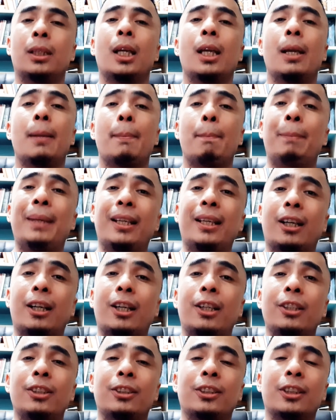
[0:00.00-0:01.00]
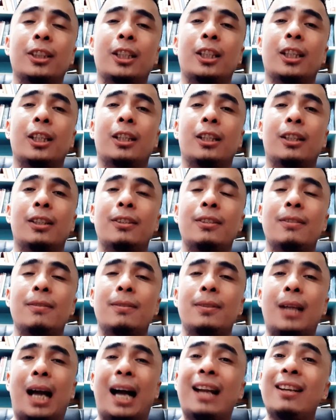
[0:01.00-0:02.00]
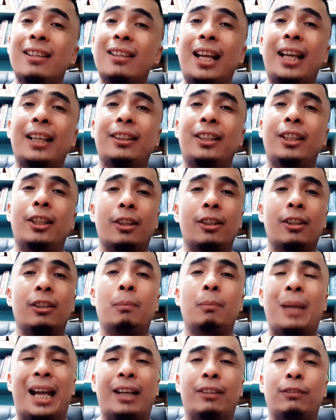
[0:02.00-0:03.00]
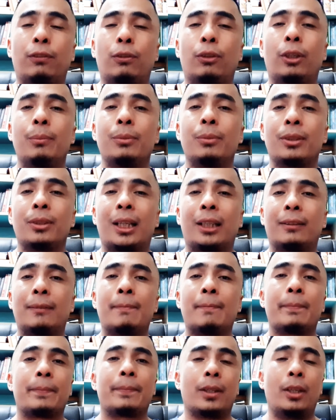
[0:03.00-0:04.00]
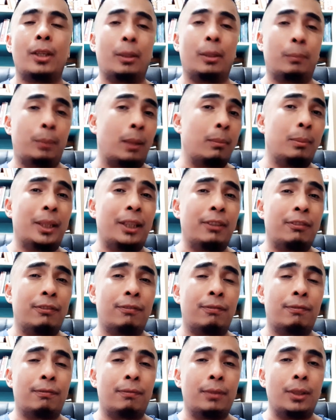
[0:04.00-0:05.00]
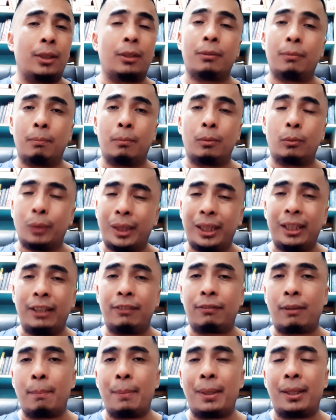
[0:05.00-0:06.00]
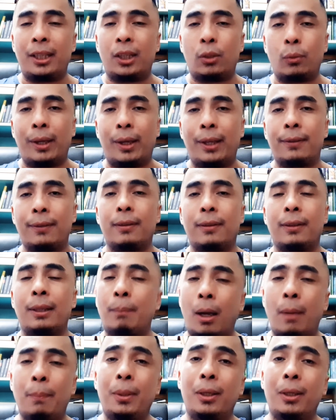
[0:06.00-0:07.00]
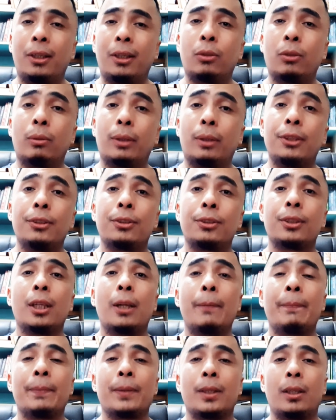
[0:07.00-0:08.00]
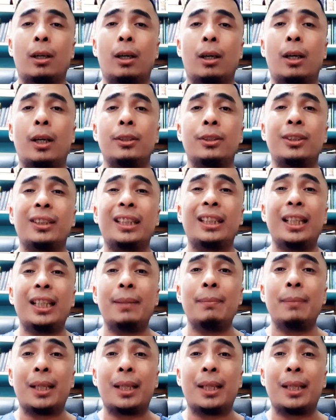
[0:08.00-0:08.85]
because unlike the other platforms that you're really familiar with, the popular ones on Steam,